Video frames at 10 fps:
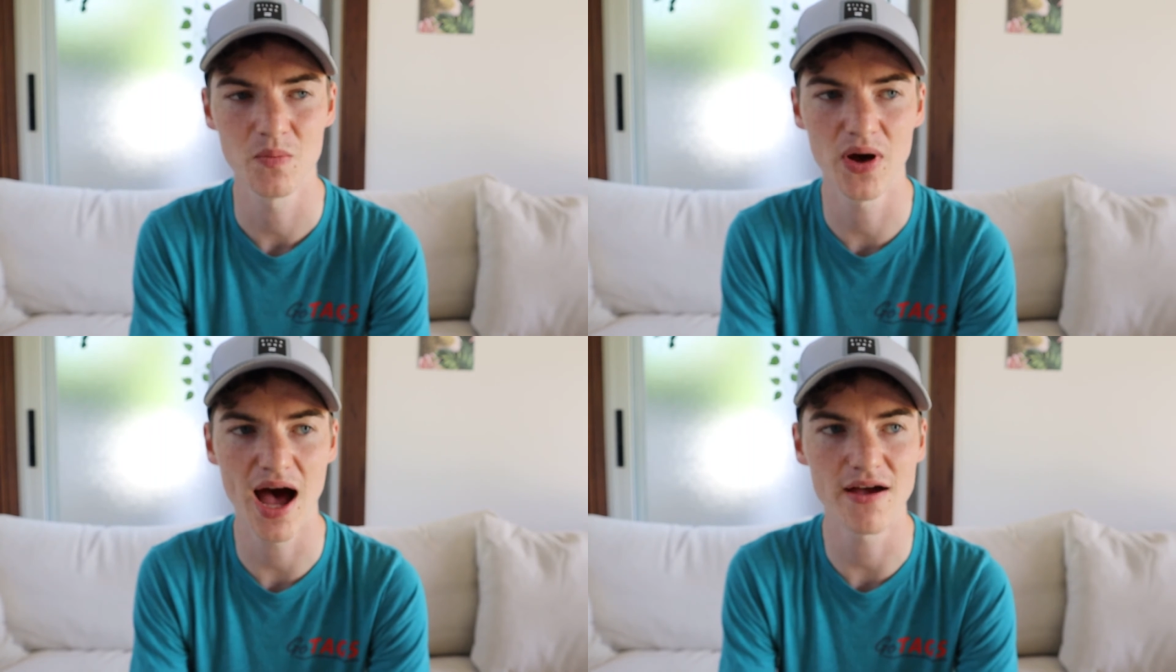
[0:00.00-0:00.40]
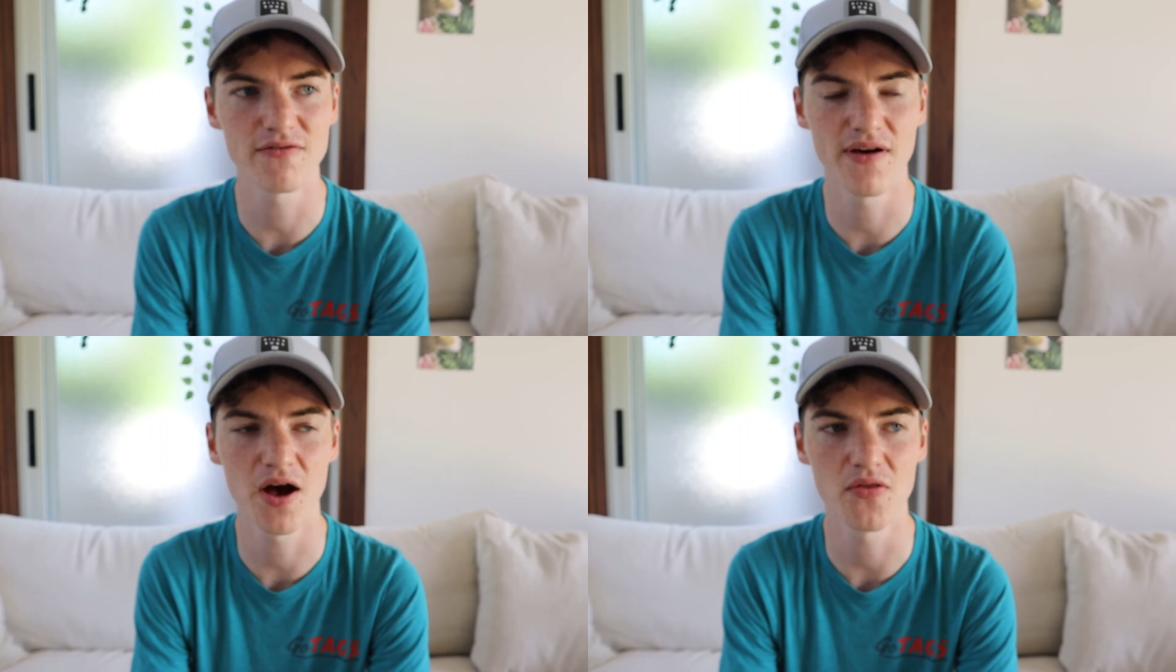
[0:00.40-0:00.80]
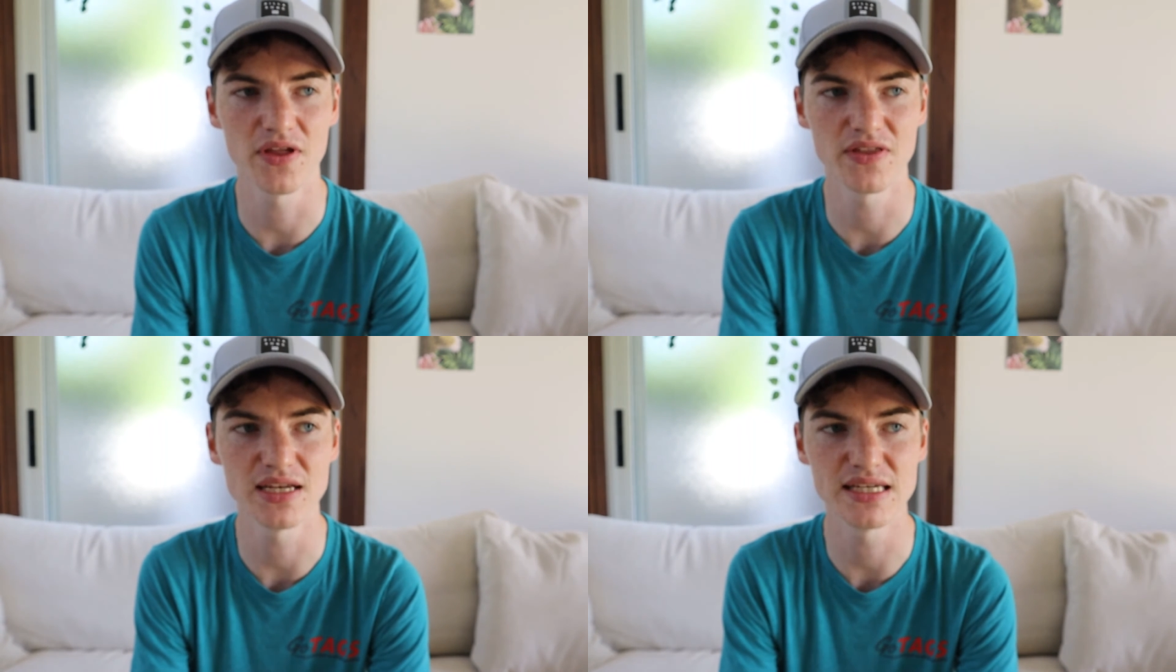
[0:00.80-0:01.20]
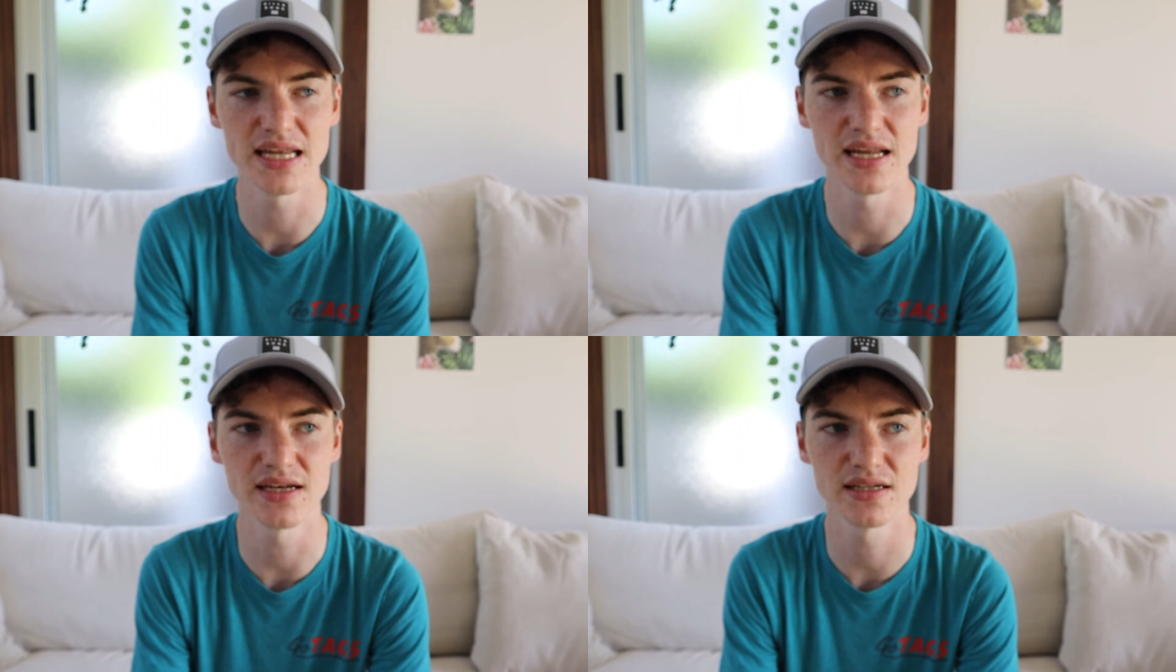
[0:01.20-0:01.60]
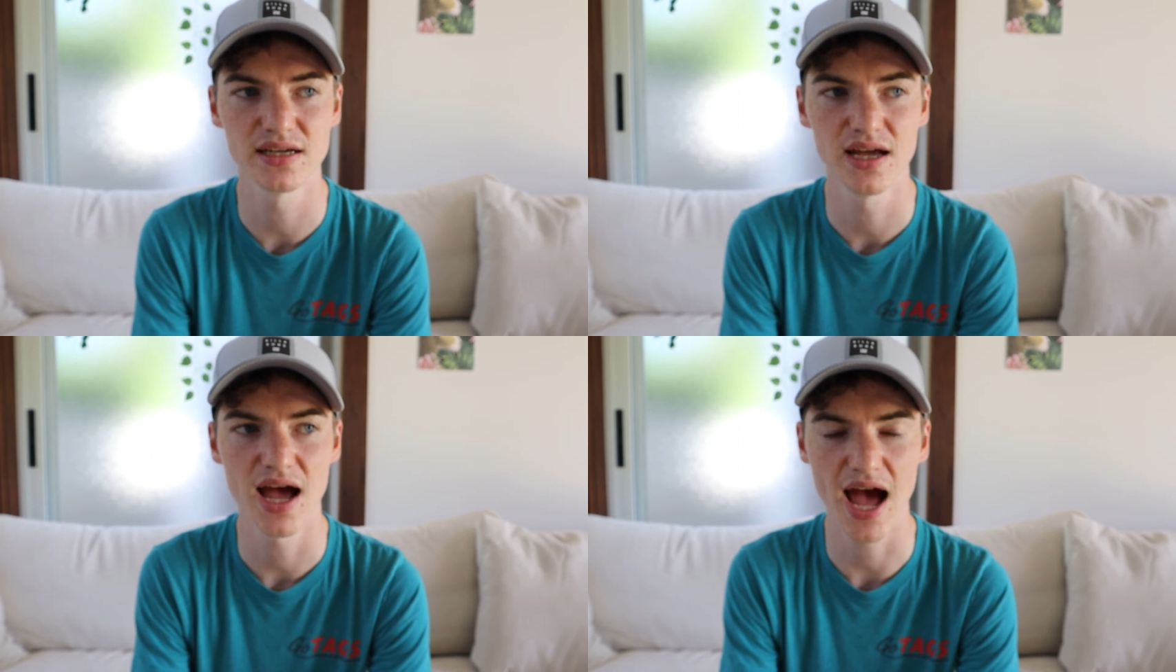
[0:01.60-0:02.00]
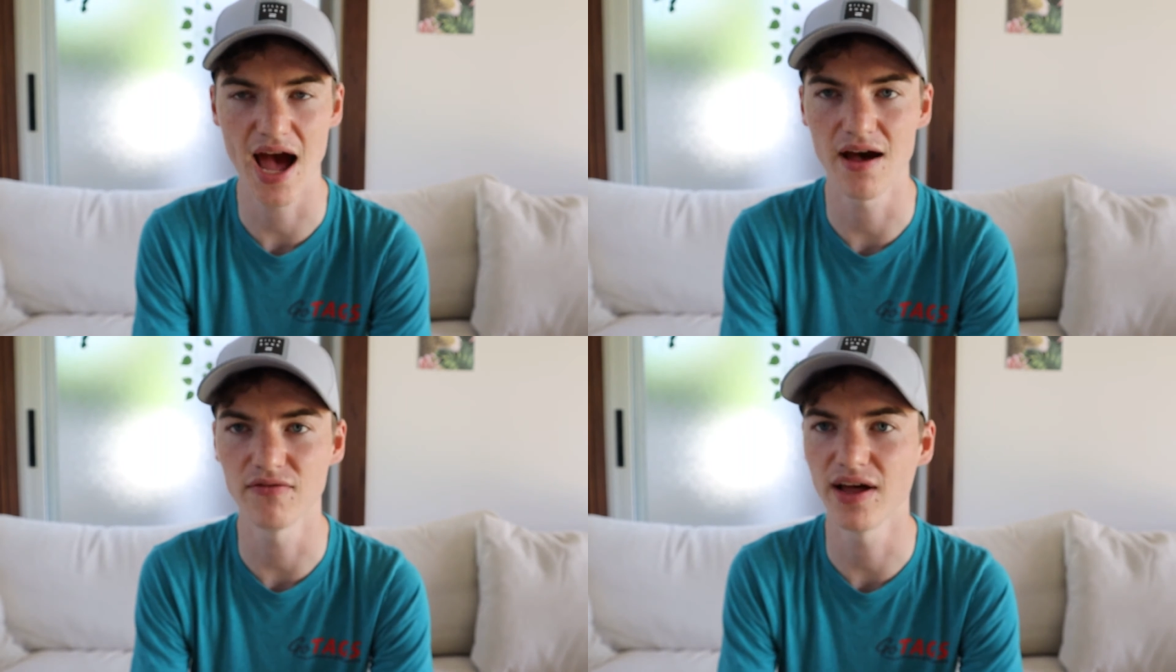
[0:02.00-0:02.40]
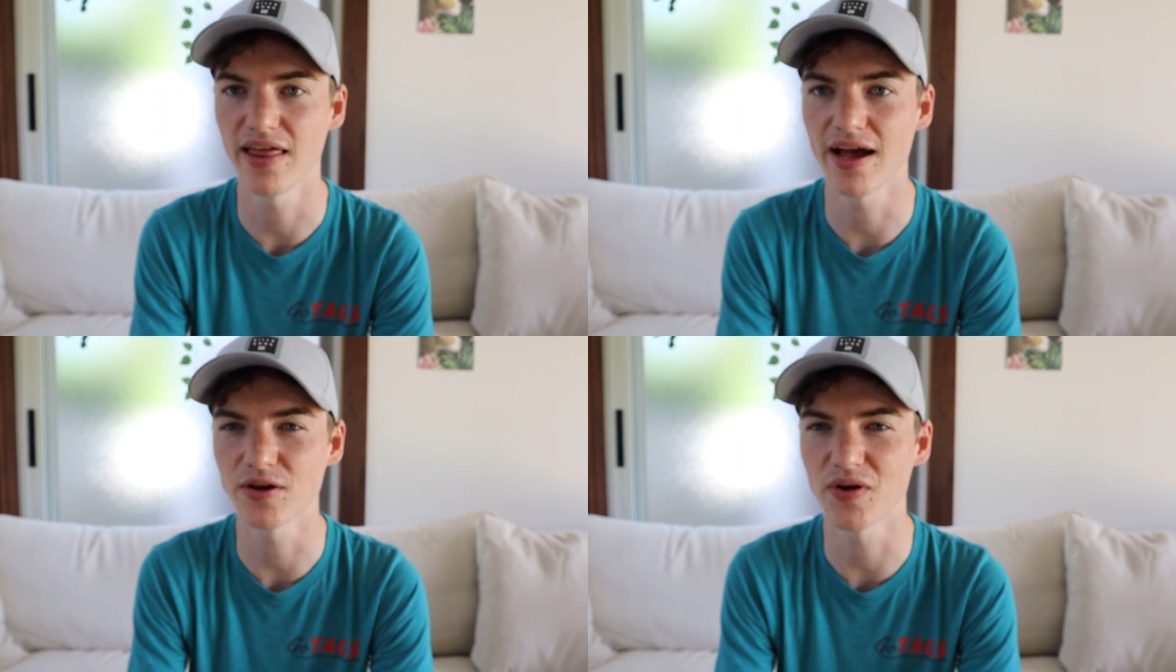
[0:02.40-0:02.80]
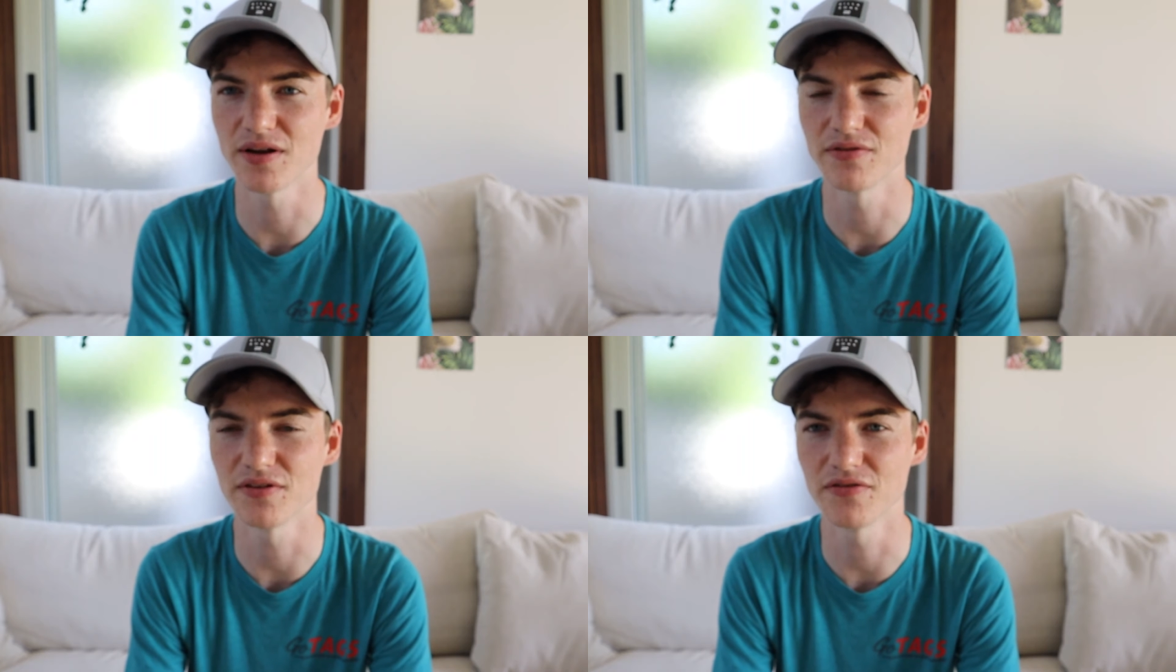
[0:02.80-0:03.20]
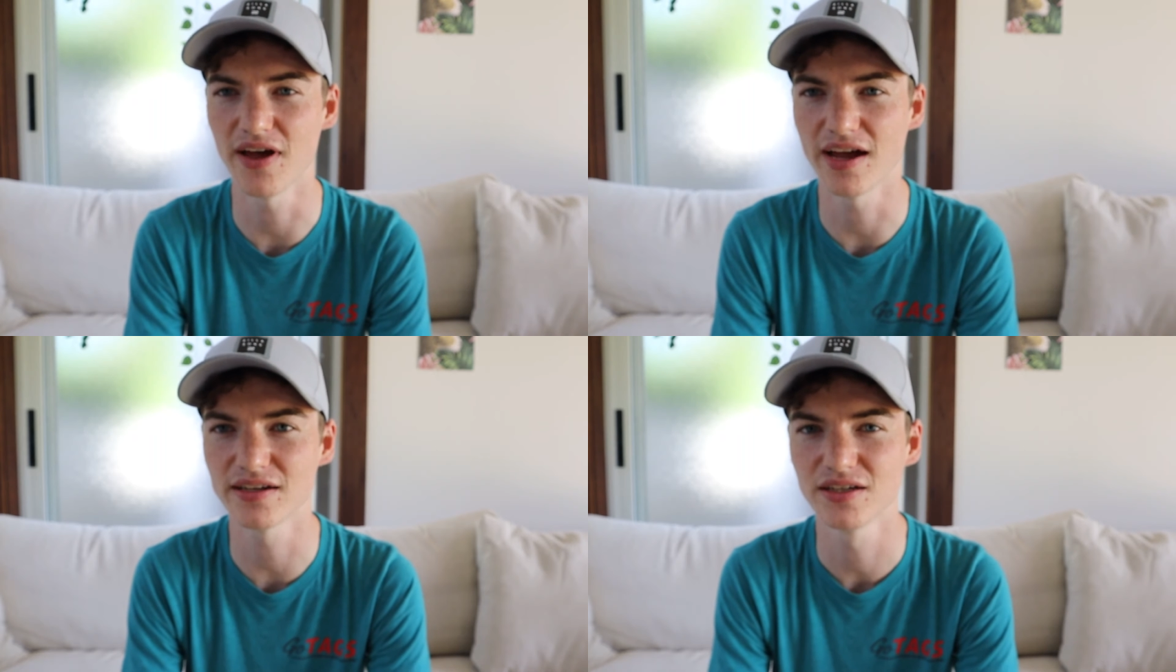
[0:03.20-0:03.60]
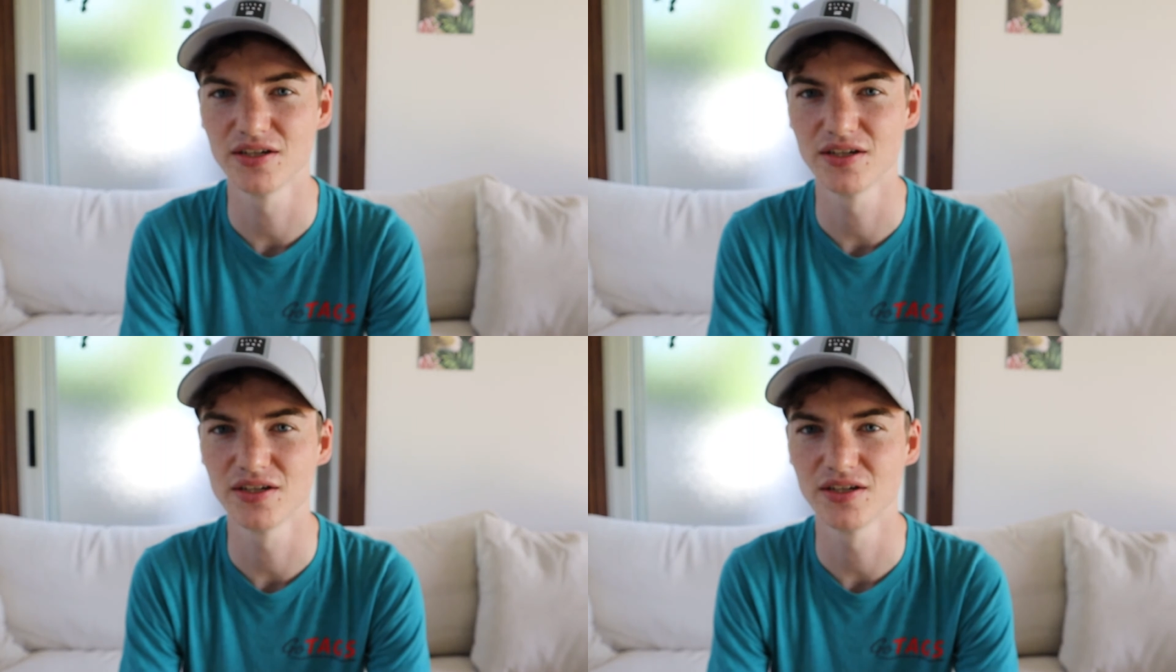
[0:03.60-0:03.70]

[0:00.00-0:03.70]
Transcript: but I found that they didn't have that great of an effect.